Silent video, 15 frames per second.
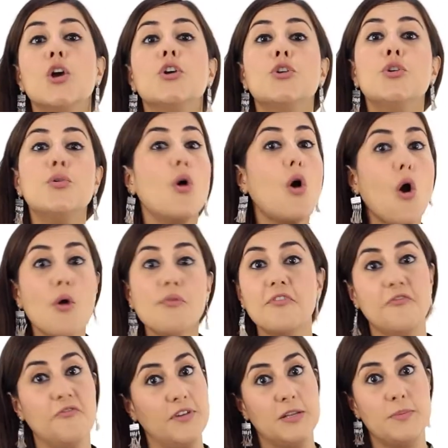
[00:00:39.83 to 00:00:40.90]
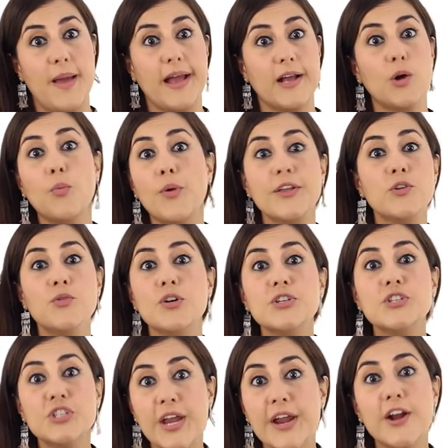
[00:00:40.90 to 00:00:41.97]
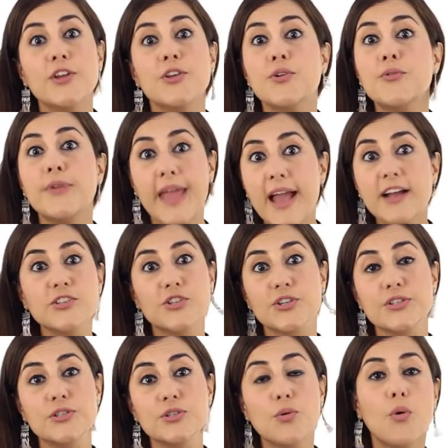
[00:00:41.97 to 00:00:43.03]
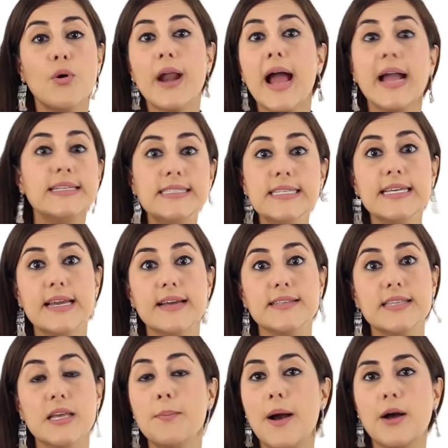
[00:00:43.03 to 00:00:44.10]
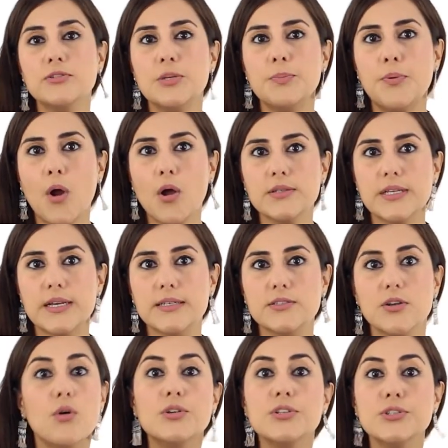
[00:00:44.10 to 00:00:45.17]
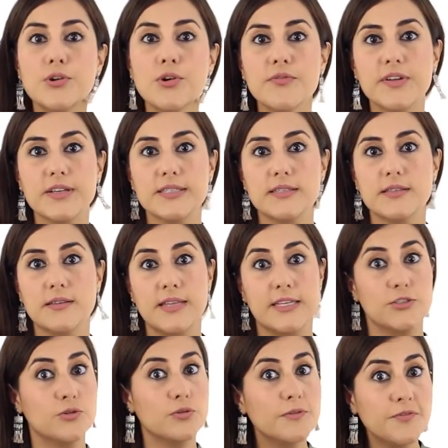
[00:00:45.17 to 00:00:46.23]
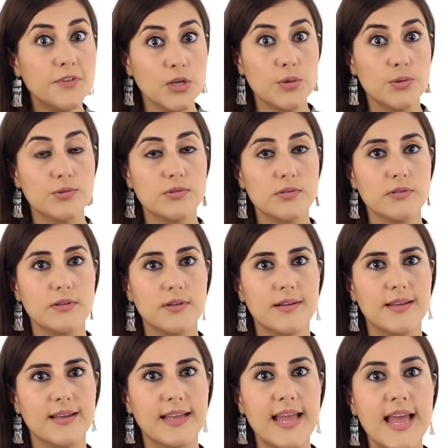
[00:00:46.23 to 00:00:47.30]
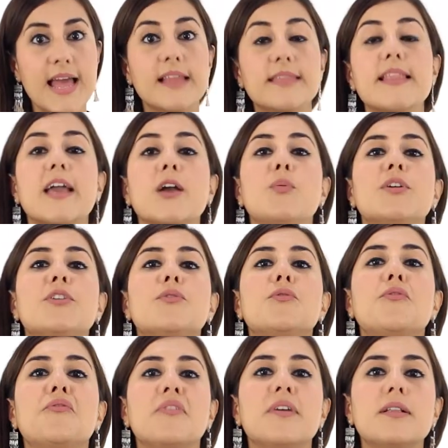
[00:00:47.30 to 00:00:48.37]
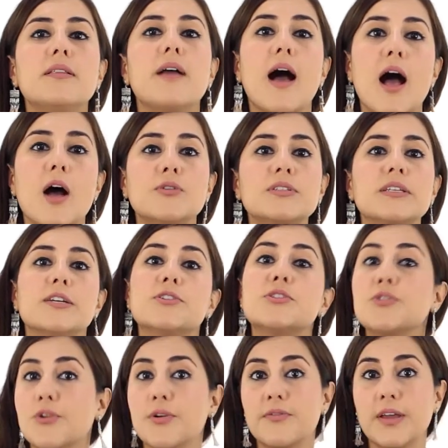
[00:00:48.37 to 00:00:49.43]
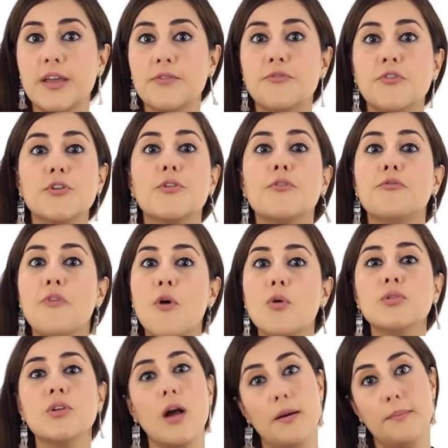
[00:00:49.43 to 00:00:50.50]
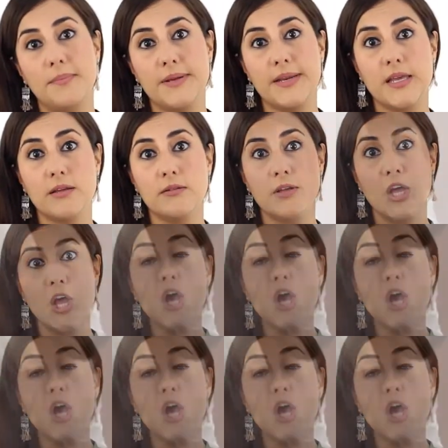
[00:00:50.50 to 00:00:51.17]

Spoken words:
You offer feedback when you share your reactions or ideas about a product or service that you've used. Like when you fill out a survey for your phone company,